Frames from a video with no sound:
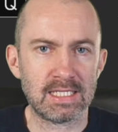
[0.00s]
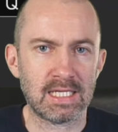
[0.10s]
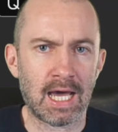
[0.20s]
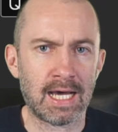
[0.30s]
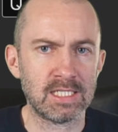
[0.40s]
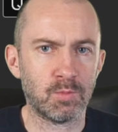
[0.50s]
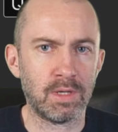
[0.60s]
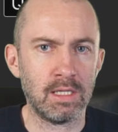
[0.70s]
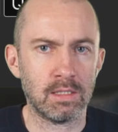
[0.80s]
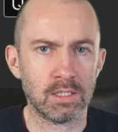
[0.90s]
X has
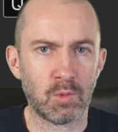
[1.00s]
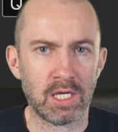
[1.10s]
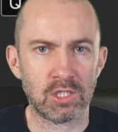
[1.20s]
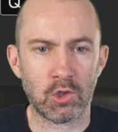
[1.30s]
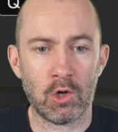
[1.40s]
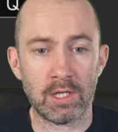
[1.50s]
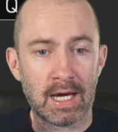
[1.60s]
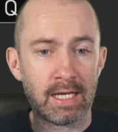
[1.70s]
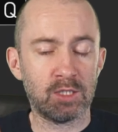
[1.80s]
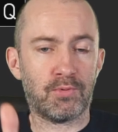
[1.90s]
been switched on,
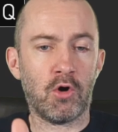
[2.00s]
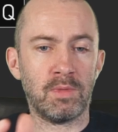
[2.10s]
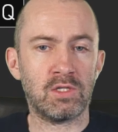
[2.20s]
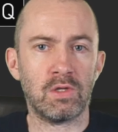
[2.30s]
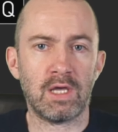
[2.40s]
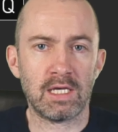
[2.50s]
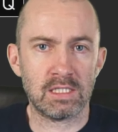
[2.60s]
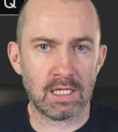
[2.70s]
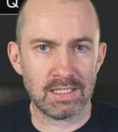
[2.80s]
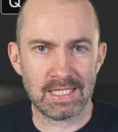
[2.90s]
and it's brought me to
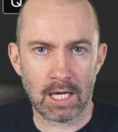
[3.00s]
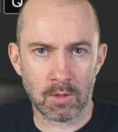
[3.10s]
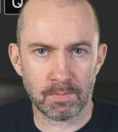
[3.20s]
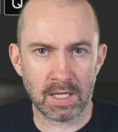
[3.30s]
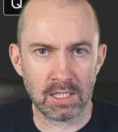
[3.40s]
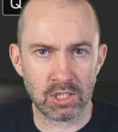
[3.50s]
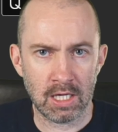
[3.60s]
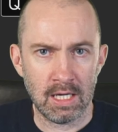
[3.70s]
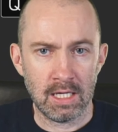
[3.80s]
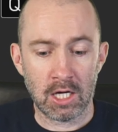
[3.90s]
this setup
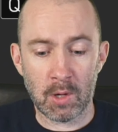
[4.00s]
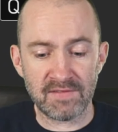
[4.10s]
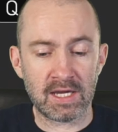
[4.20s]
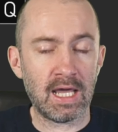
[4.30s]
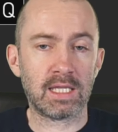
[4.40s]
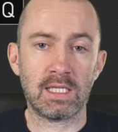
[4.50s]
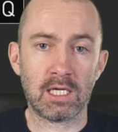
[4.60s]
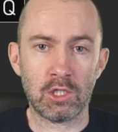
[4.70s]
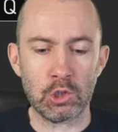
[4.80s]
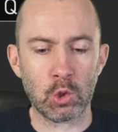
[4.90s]
page. Now I've
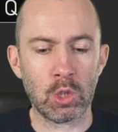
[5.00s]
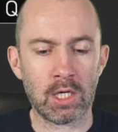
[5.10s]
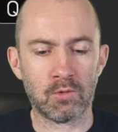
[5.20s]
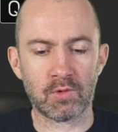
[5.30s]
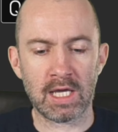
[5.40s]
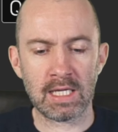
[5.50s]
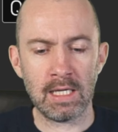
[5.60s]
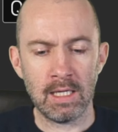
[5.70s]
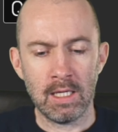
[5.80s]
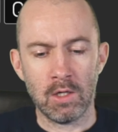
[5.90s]
connected the controller
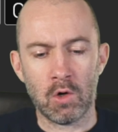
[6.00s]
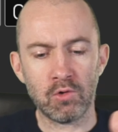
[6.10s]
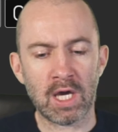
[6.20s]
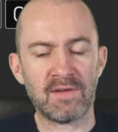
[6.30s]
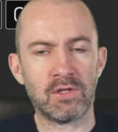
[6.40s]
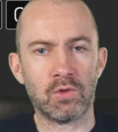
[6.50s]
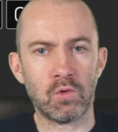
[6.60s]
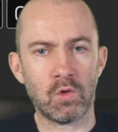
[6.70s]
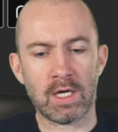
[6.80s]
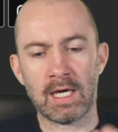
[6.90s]
already. All you have to
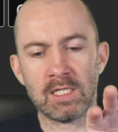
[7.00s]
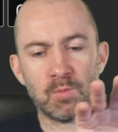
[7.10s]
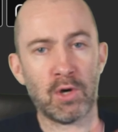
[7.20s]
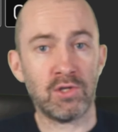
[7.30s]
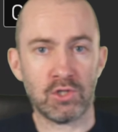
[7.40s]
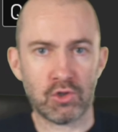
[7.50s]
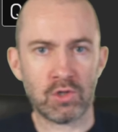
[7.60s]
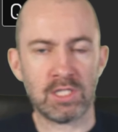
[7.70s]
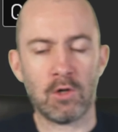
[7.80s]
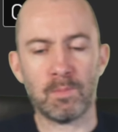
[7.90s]
do is put in your
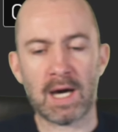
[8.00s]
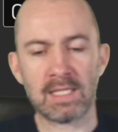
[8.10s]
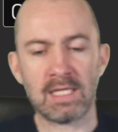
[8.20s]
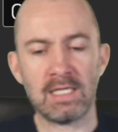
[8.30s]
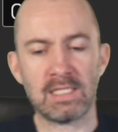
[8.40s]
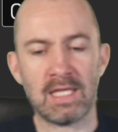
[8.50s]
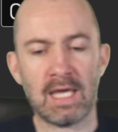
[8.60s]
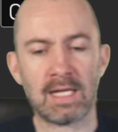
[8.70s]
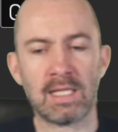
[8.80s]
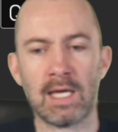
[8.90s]
Duracell batteries
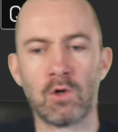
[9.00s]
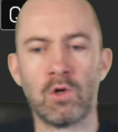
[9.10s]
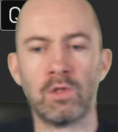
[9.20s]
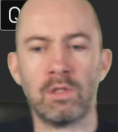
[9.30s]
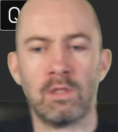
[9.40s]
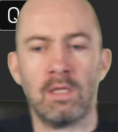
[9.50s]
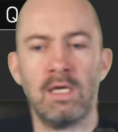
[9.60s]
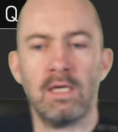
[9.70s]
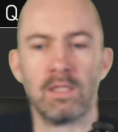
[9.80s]
and then click on